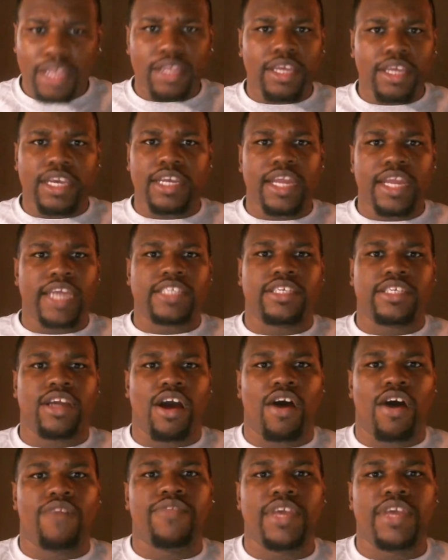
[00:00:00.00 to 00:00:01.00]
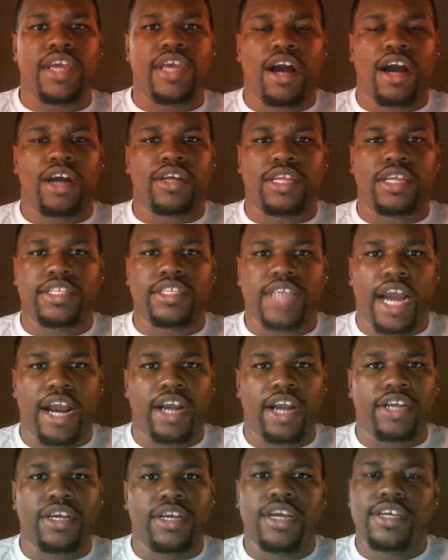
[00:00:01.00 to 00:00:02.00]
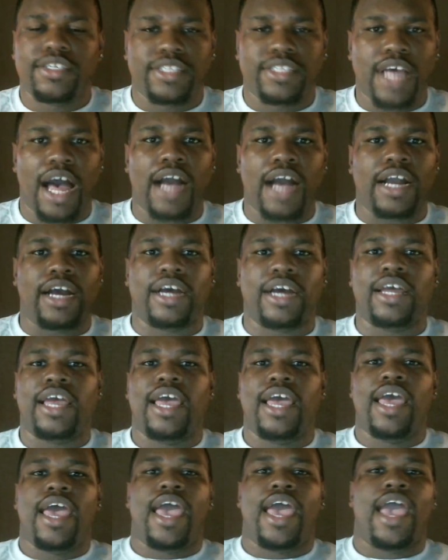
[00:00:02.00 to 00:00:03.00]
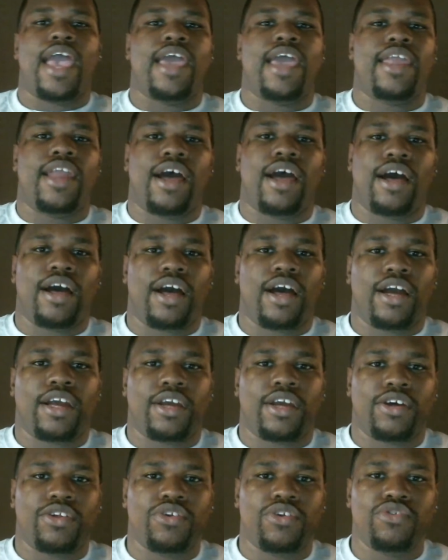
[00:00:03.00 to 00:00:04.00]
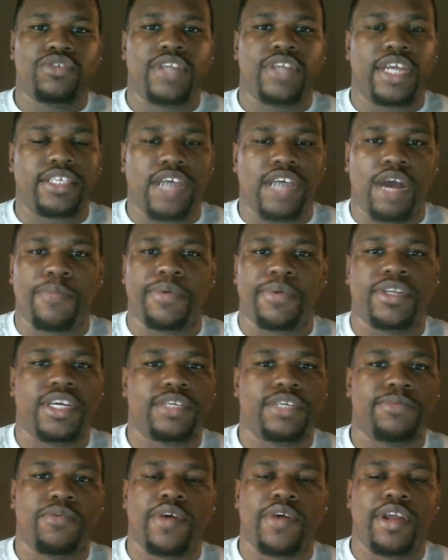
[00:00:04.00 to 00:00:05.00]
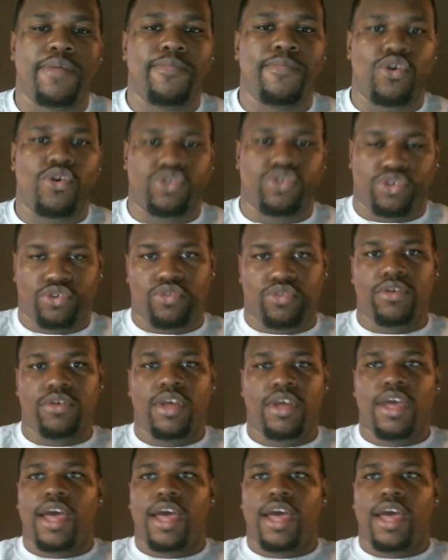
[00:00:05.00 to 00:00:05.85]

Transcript: the connection of the entire saga, and a conclusion that's unpredictable and emotional.